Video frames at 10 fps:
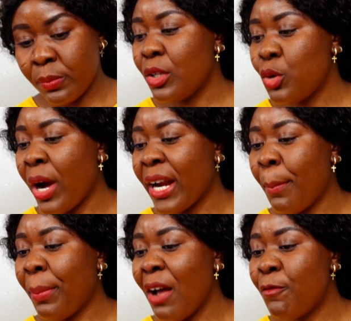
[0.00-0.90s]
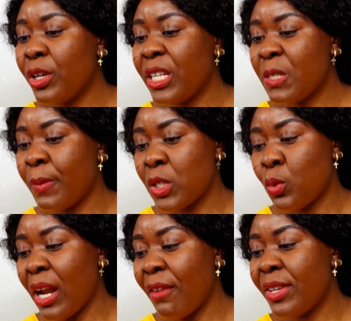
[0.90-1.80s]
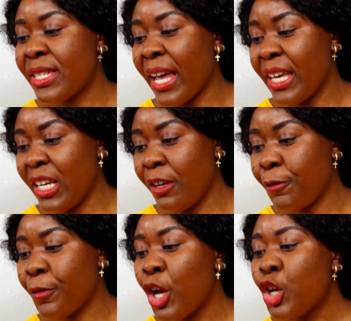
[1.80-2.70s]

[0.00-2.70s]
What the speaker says: You can apply for this particular visa if